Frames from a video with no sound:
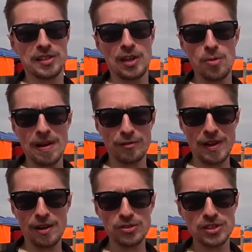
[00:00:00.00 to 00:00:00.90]
They go back
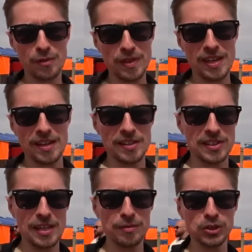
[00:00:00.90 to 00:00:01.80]
thousands of years,
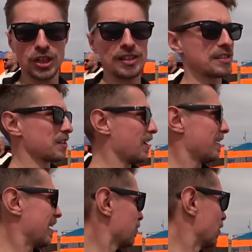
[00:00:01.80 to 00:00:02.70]
even Genghis Khan
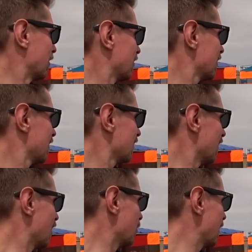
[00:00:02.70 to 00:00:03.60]
had one.
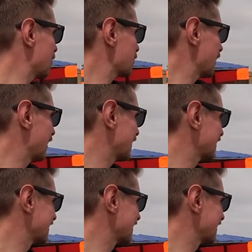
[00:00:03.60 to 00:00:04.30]
Oh, hello sir.